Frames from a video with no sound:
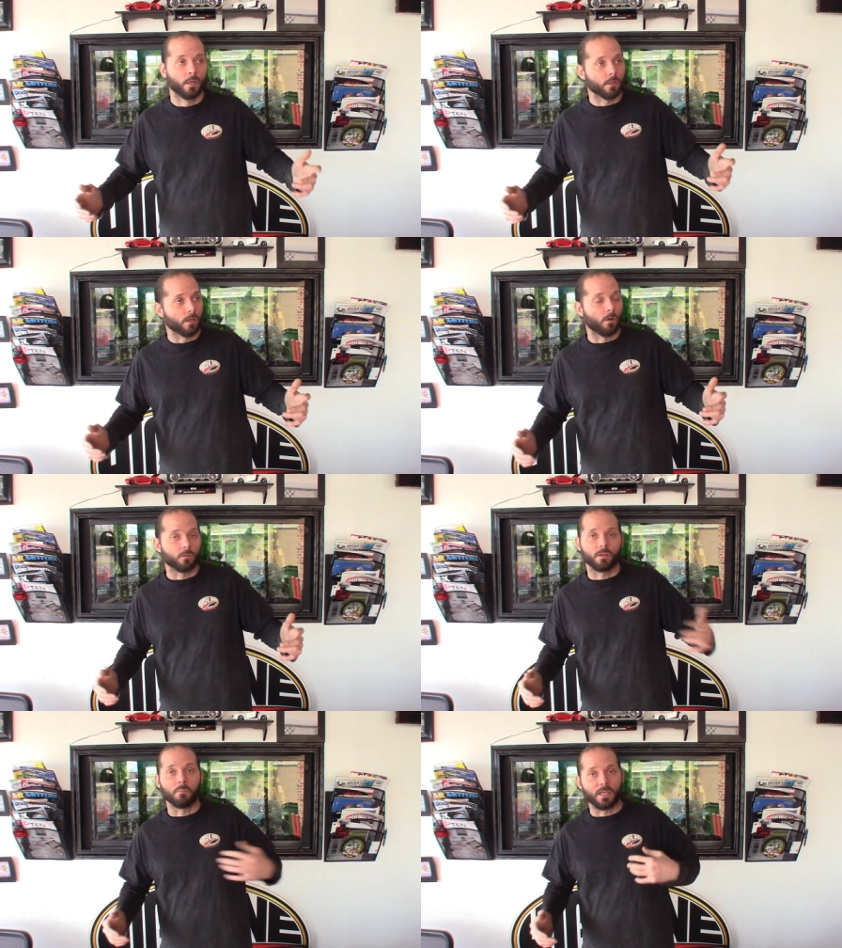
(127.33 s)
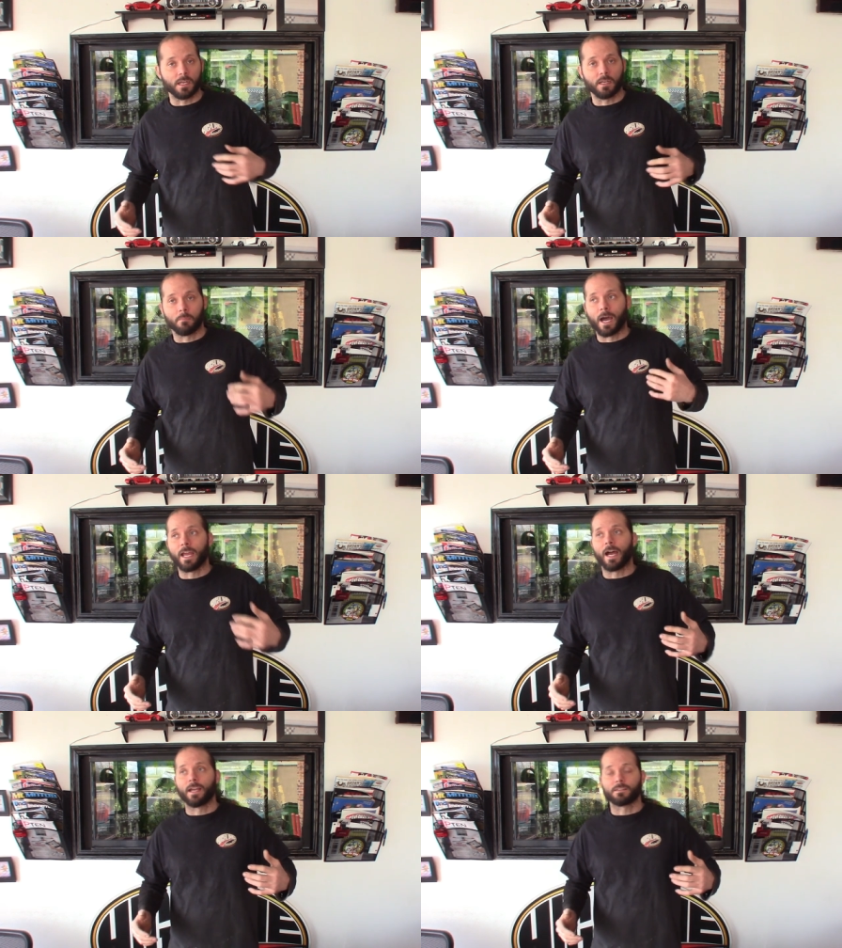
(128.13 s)
You know, to me, in
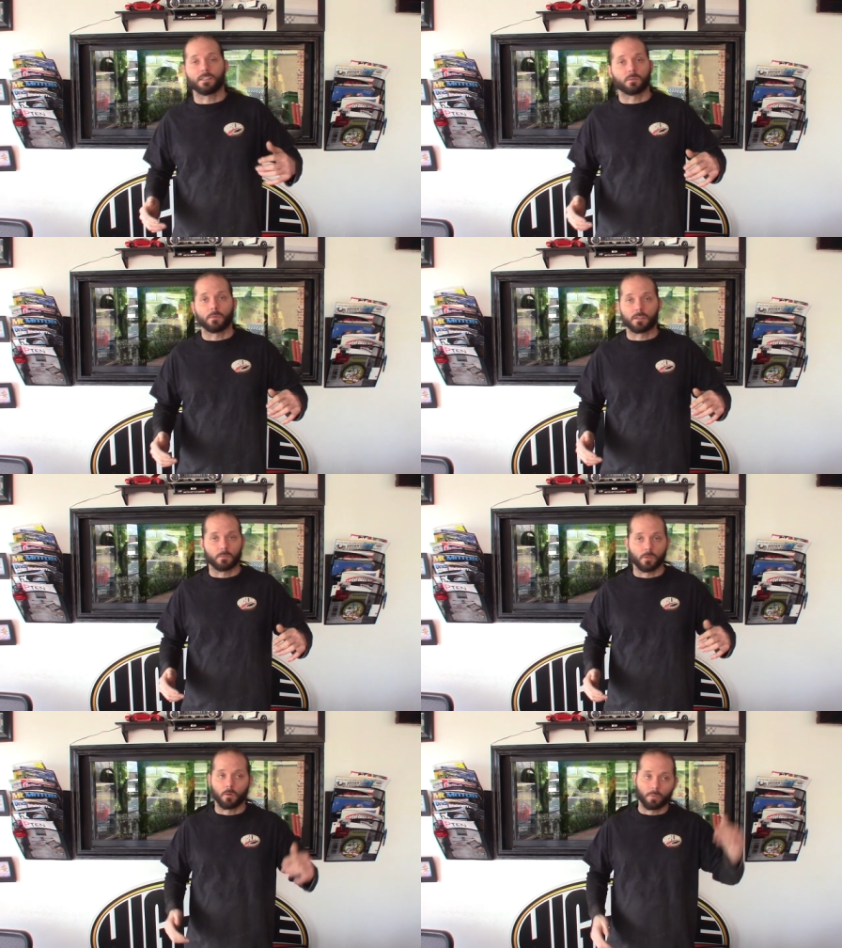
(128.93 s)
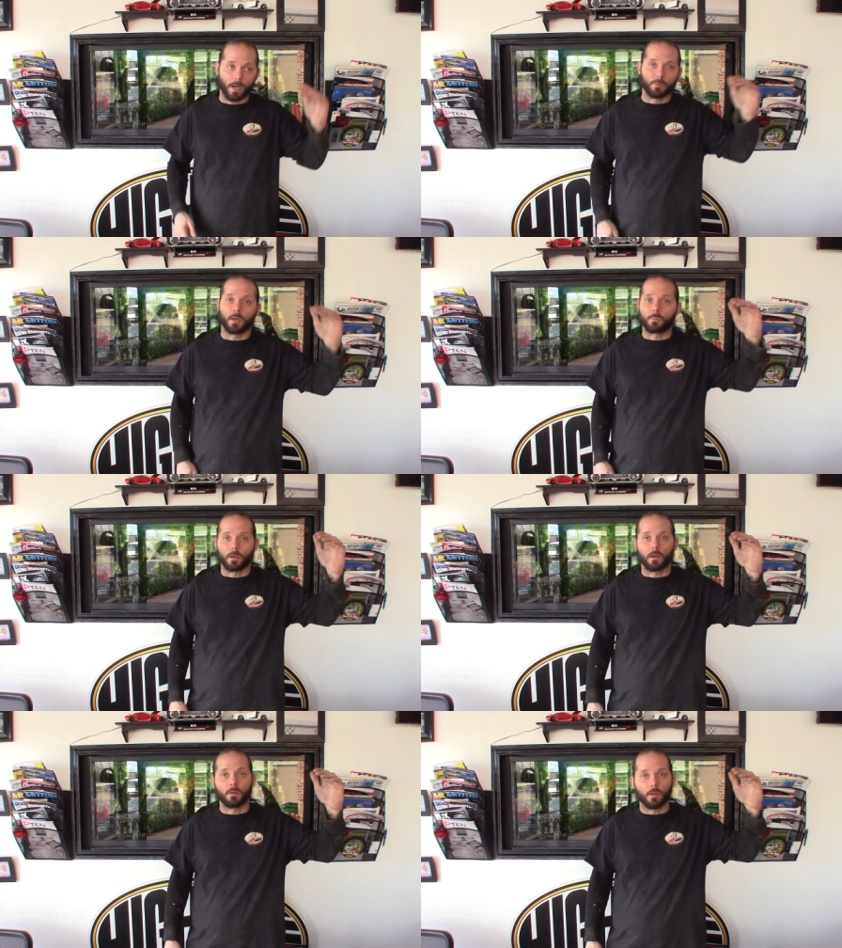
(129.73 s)
my eyes, it's, it's you know, probably up
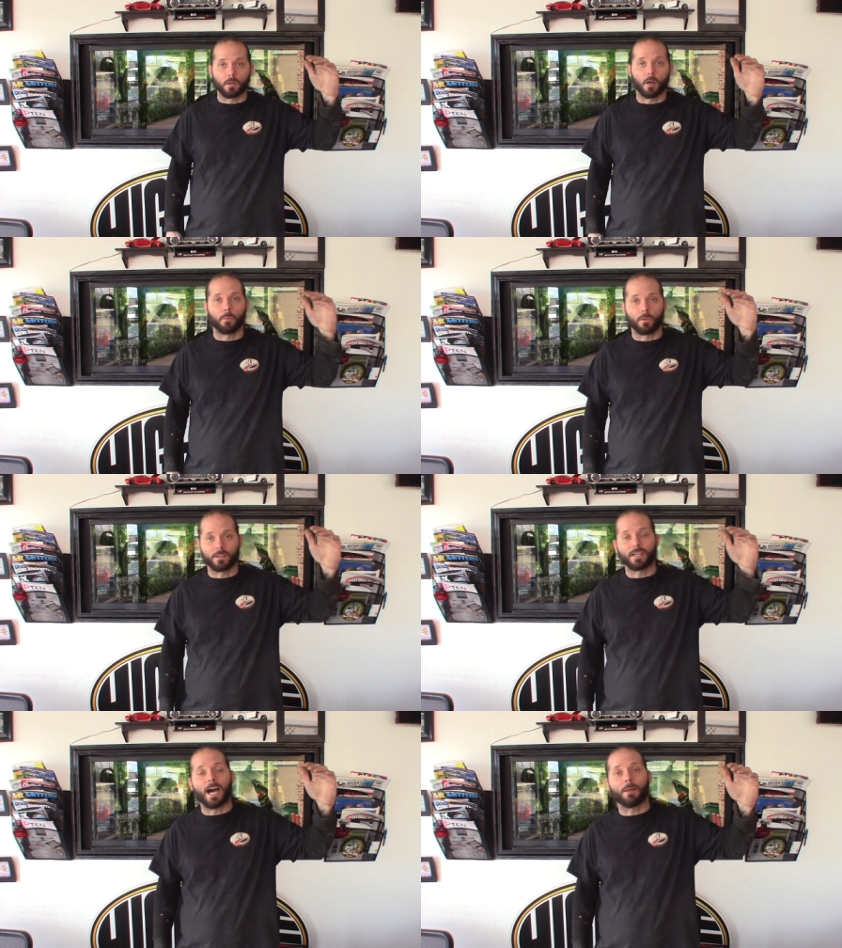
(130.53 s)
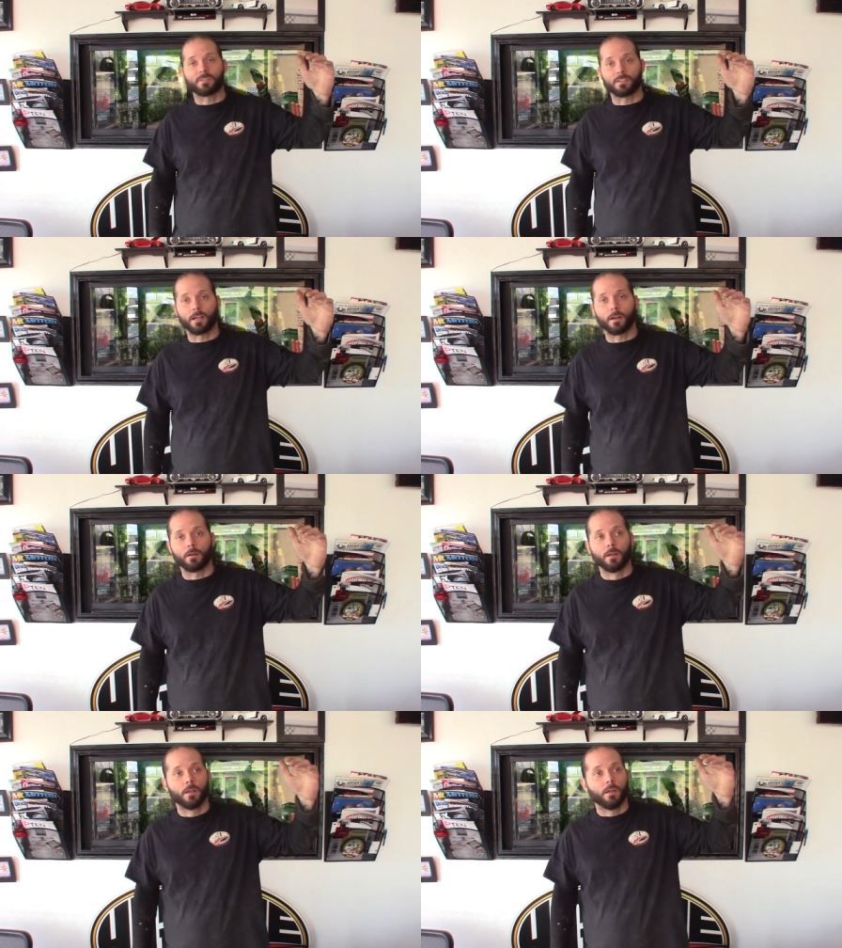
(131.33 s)
there in a couple of the tops
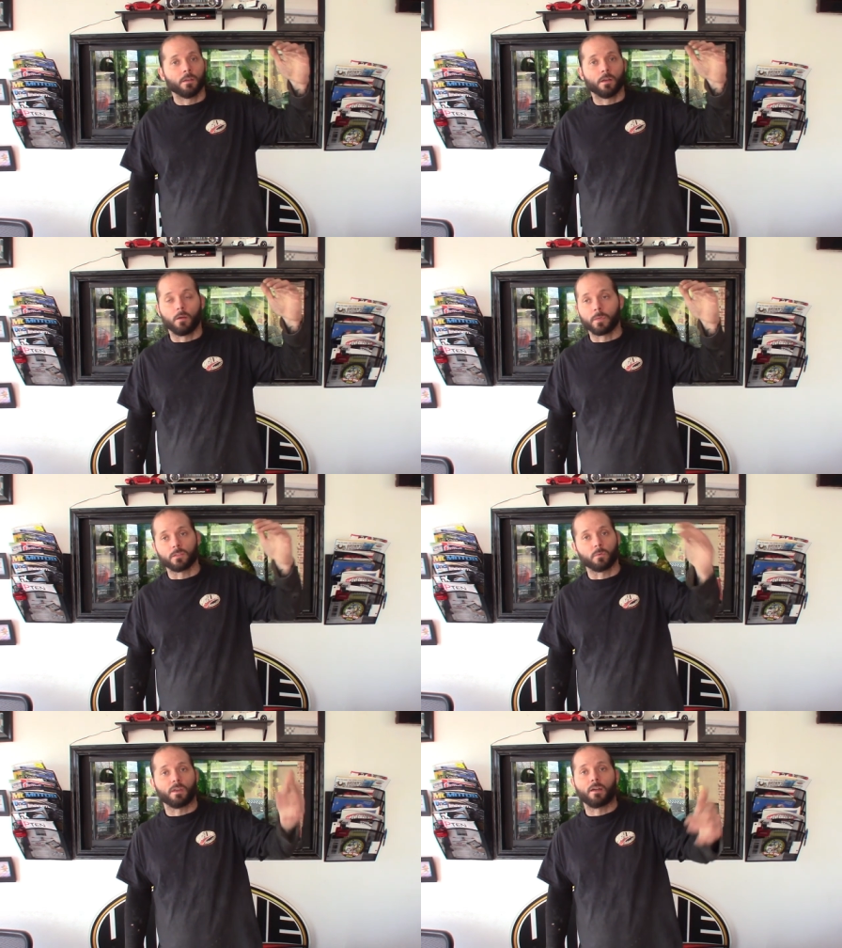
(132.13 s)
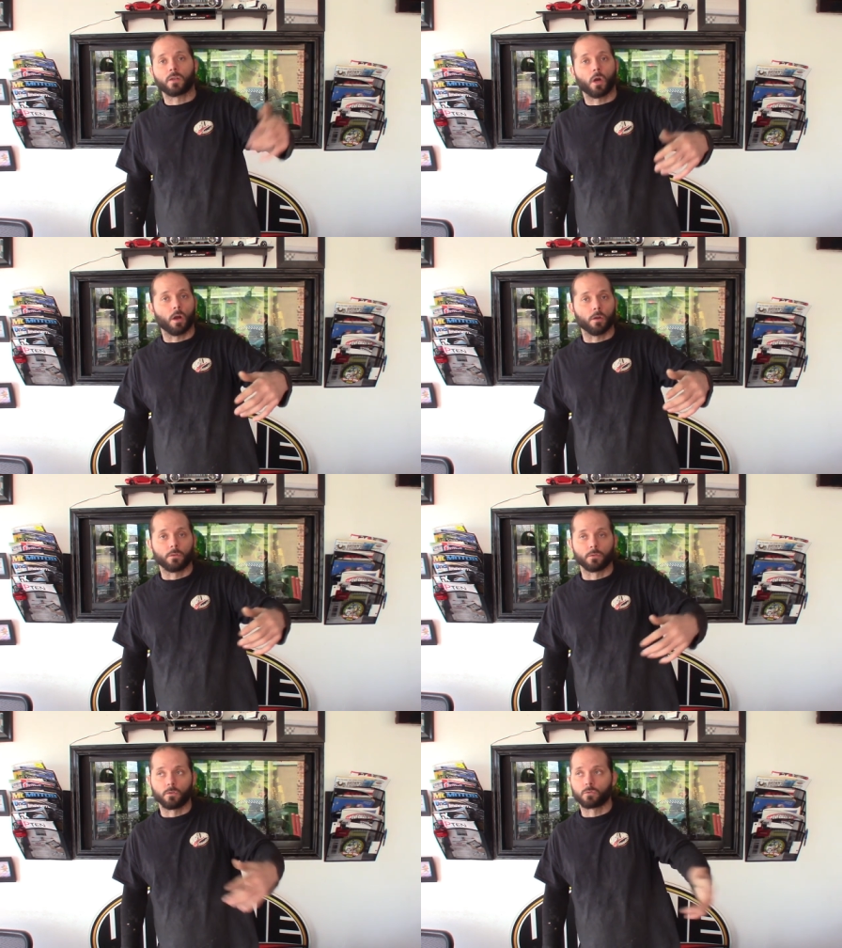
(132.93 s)
there, you know, because without a car,
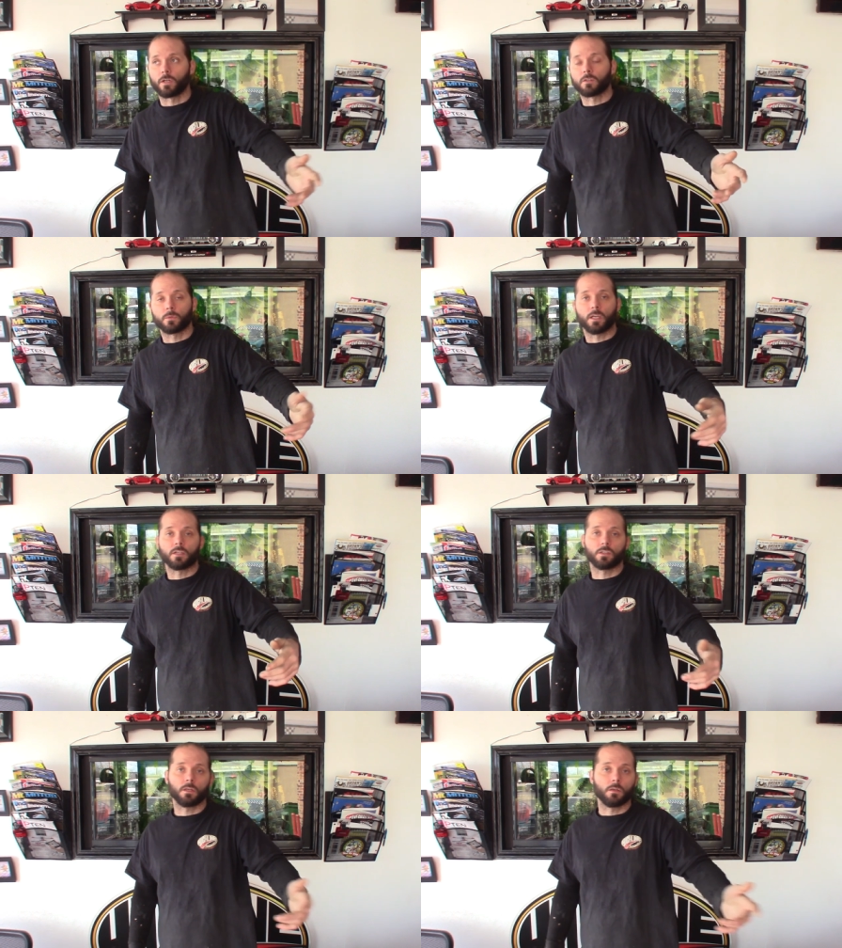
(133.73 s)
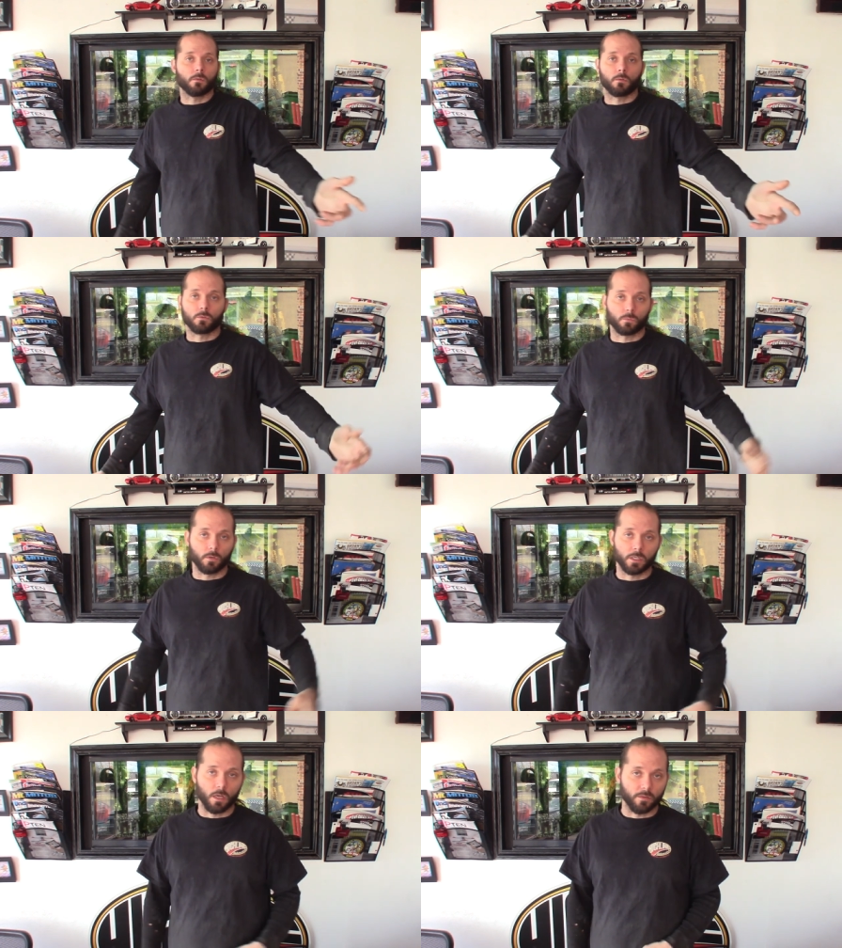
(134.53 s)
there's no transportation, there's
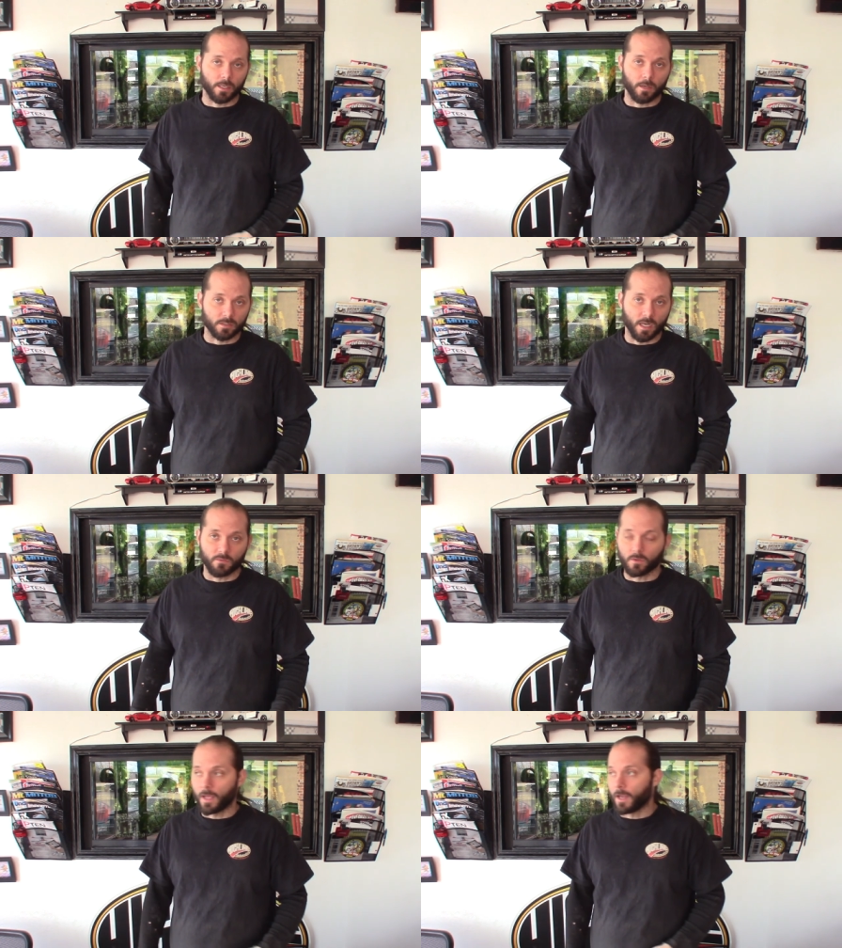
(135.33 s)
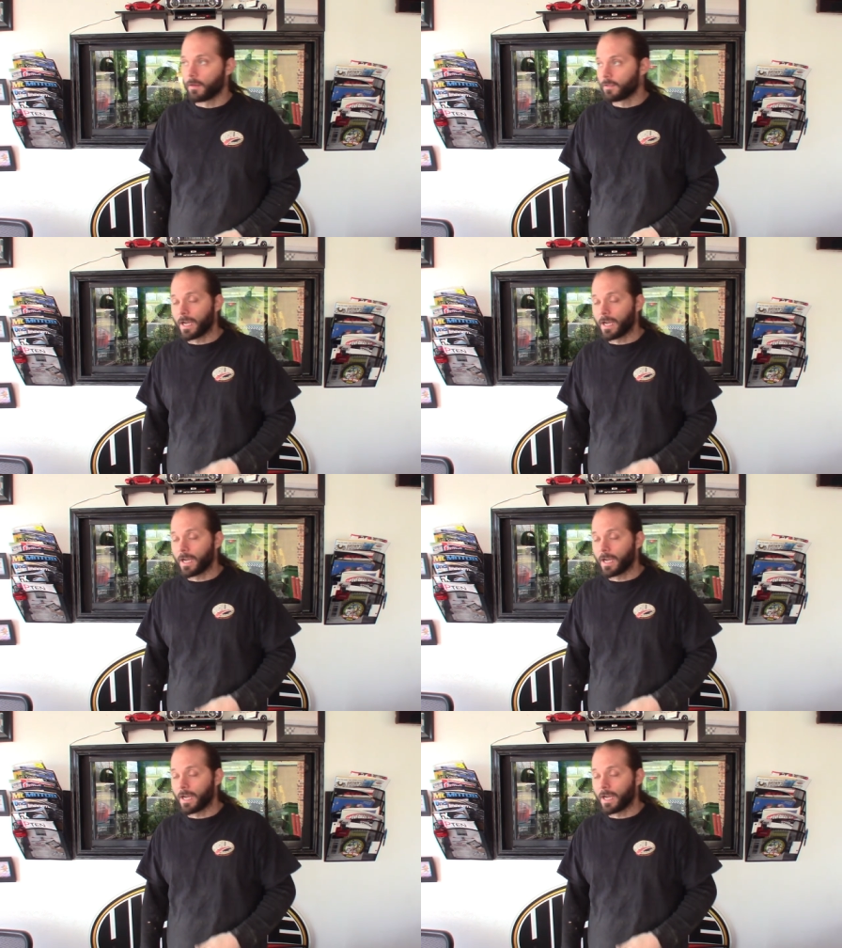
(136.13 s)
really nothing else after that.